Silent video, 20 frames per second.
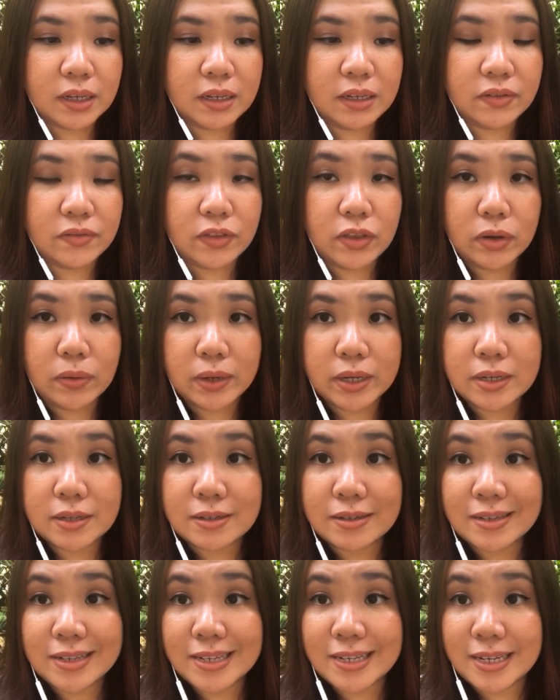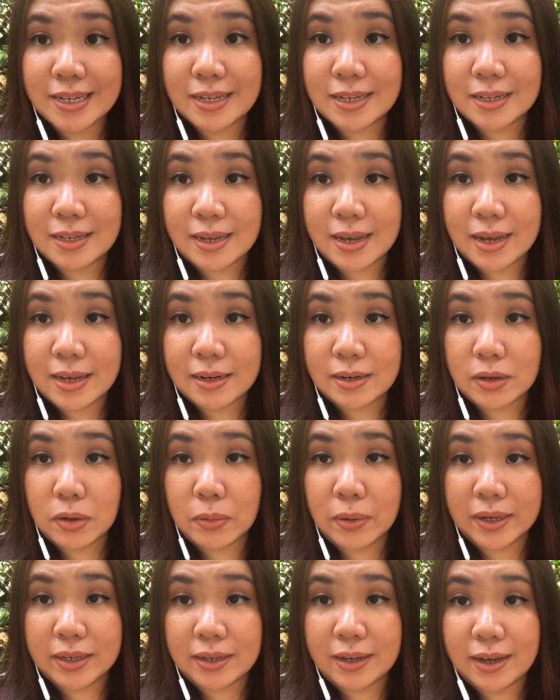even though I couldn't see it
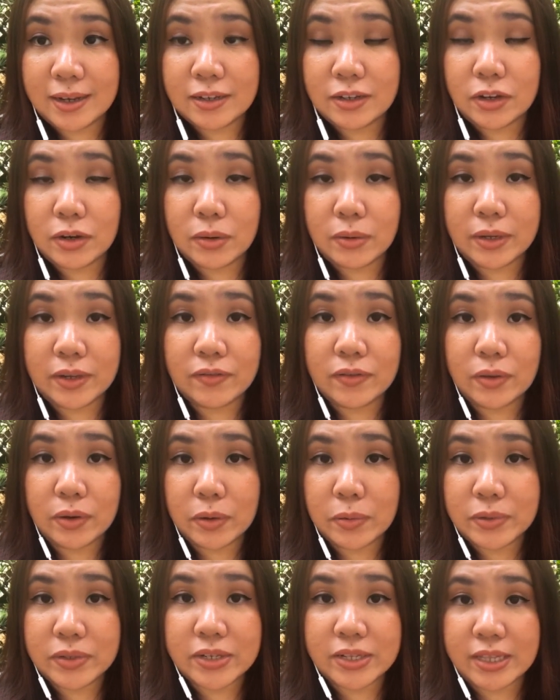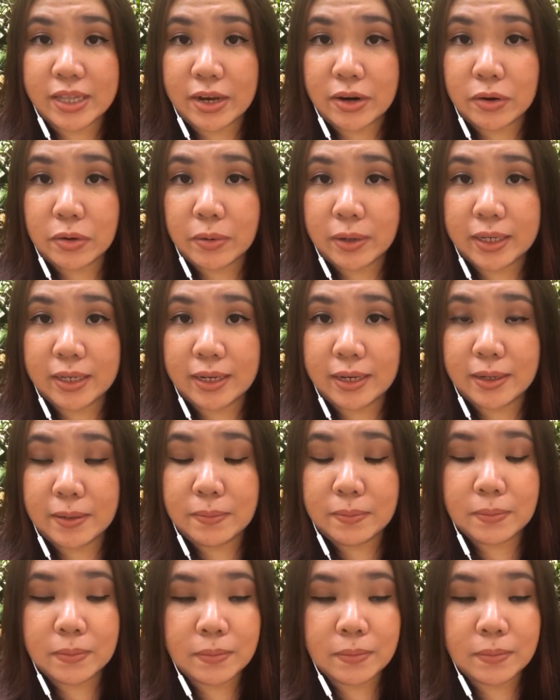quite yet, even though I wasn't there quite yet.